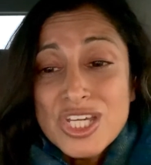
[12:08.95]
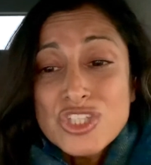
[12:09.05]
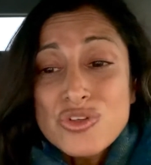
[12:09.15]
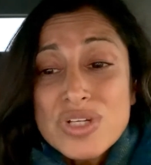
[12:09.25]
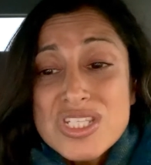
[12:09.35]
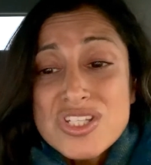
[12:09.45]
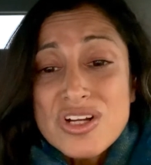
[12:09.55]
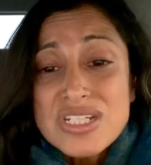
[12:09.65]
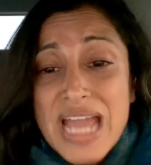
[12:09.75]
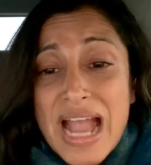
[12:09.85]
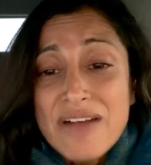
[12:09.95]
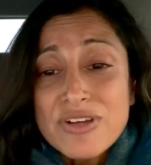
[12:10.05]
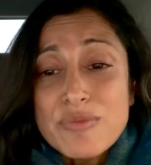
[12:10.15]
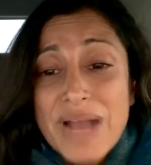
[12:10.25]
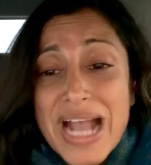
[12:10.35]
You can start to have
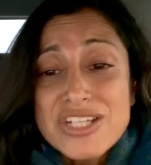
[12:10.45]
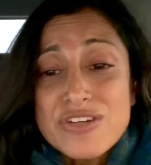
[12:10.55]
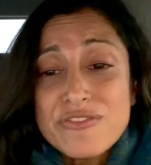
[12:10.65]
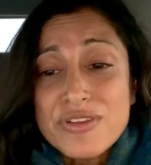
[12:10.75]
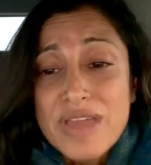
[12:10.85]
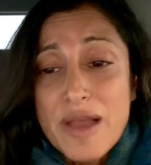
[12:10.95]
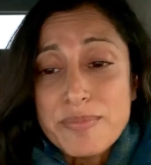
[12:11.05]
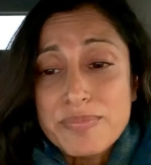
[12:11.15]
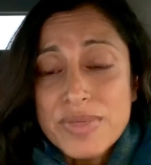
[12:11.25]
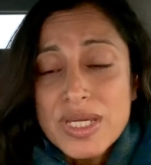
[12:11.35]
compassion for them,